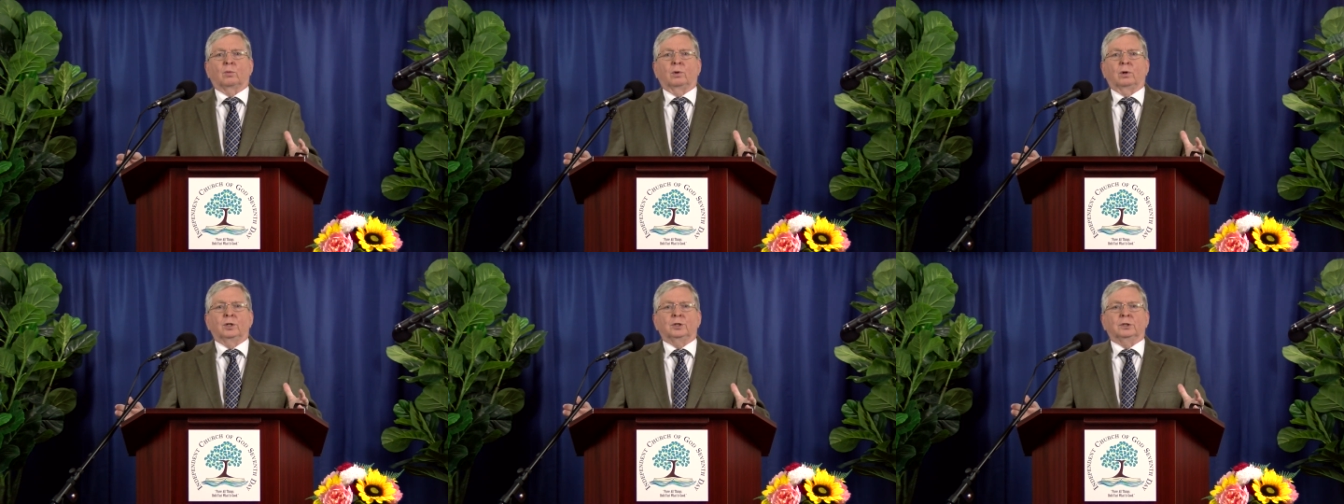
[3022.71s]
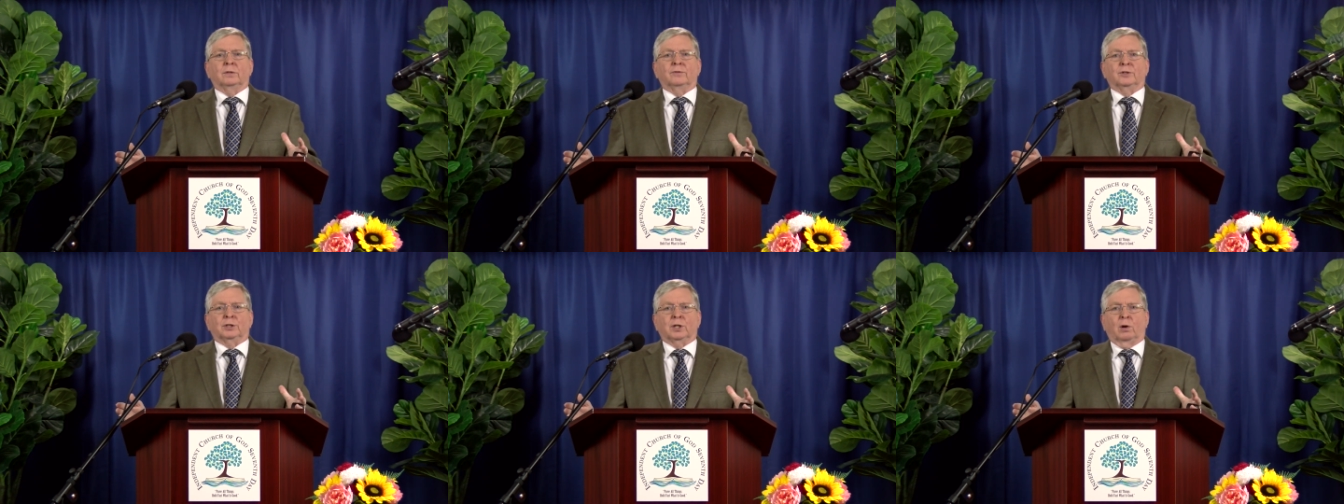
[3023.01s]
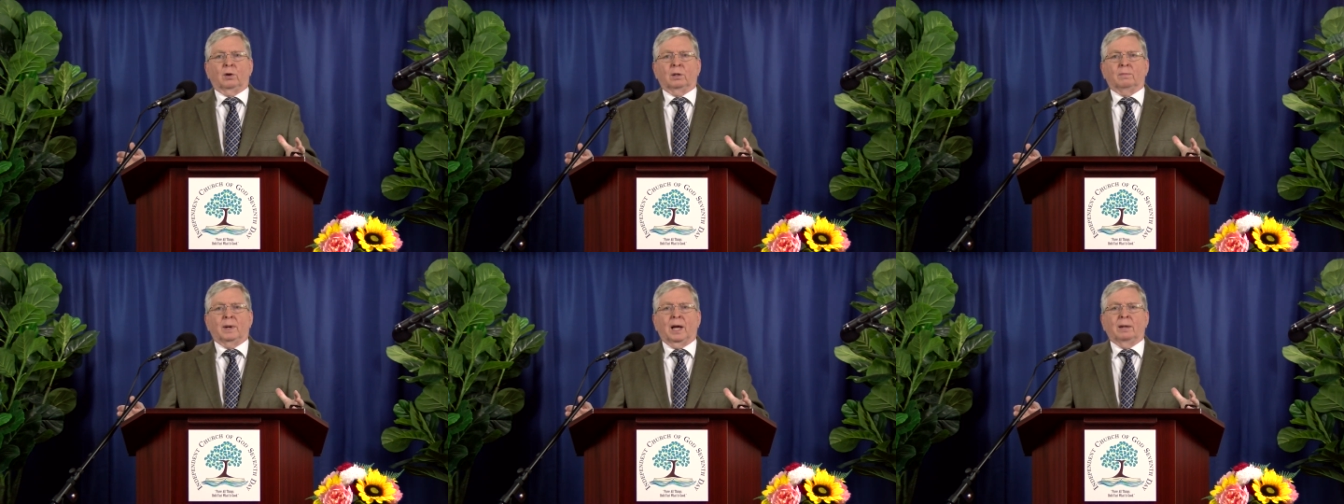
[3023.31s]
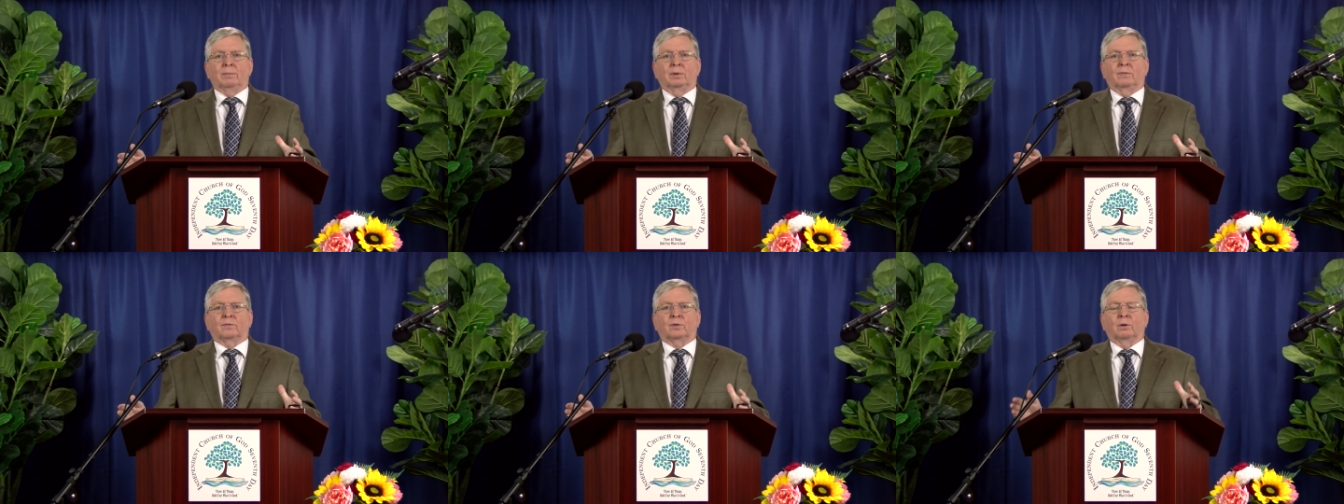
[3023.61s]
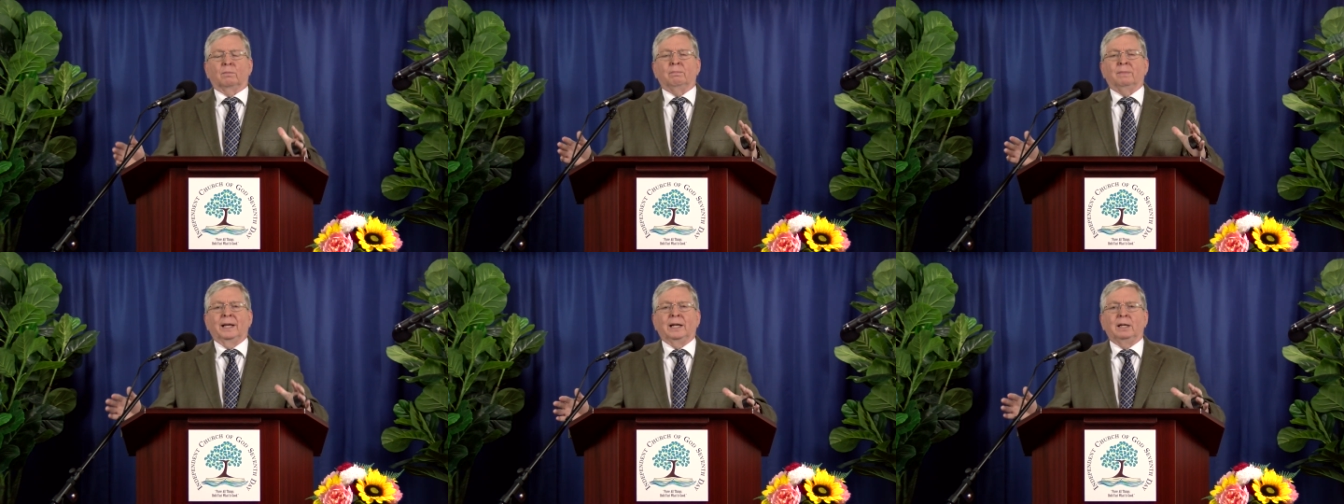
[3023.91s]
words of this Holy Bible
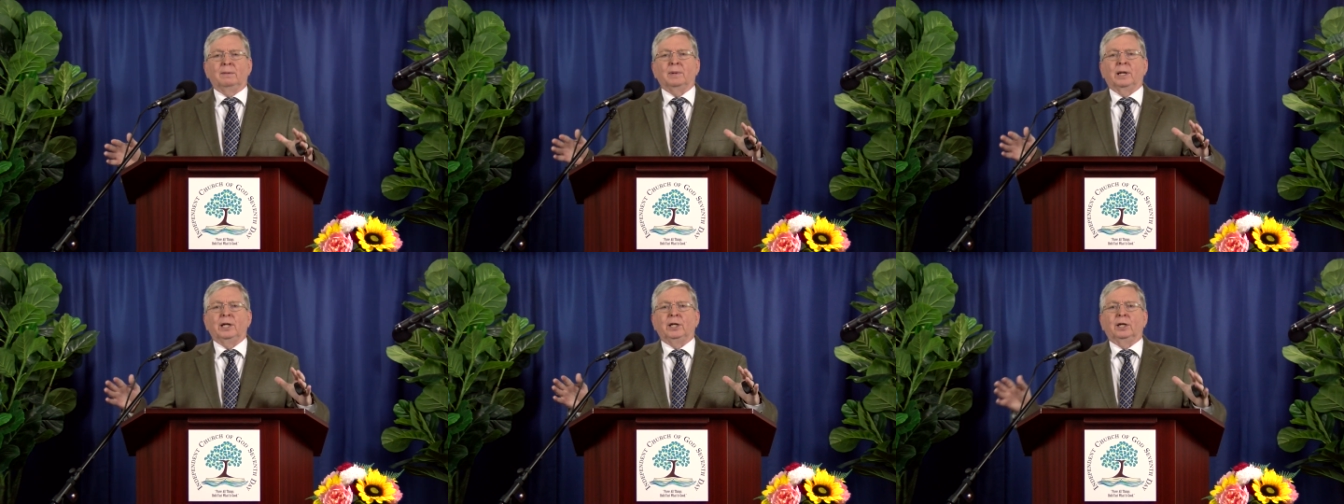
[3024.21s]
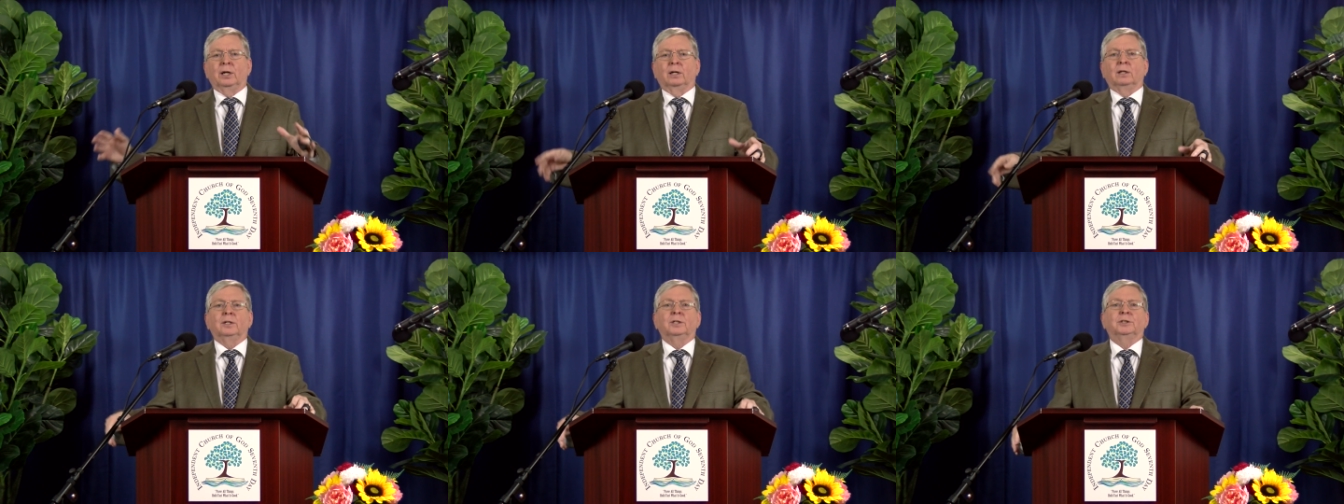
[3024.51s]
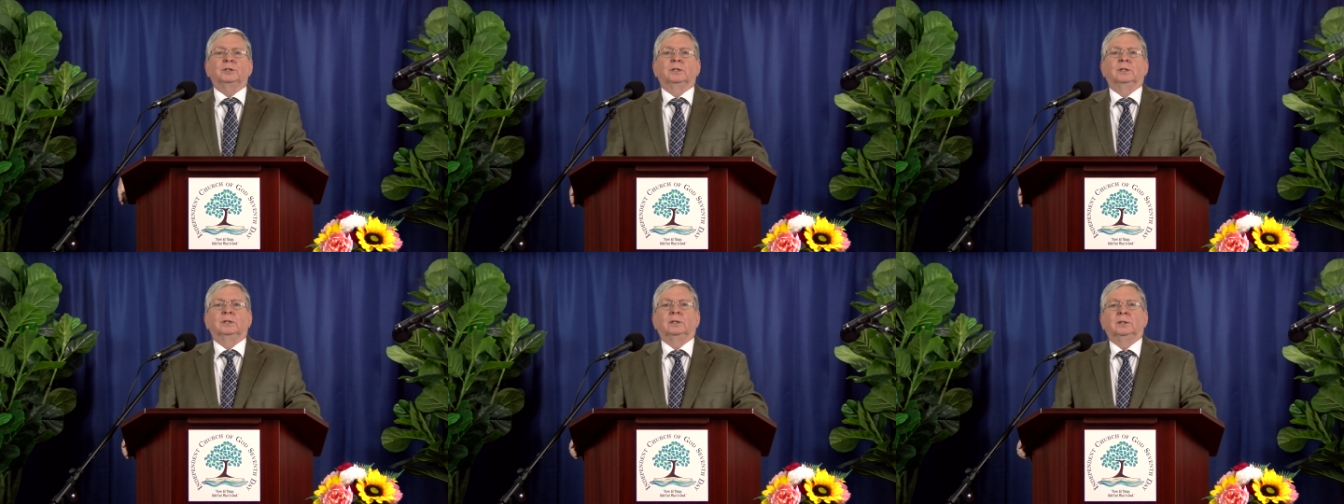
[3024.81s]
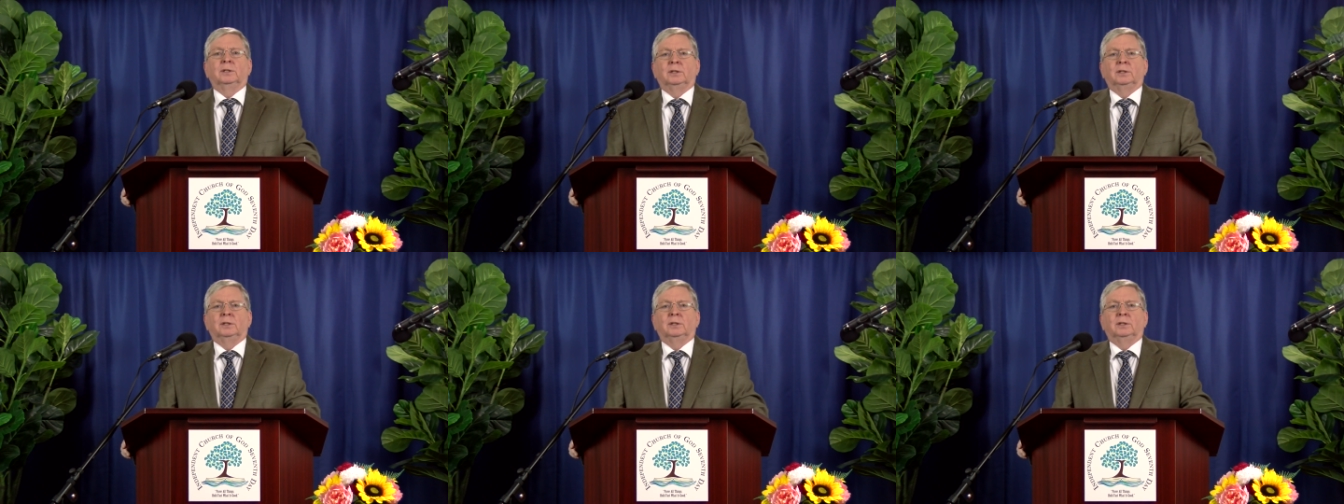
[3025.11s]
for many, many years,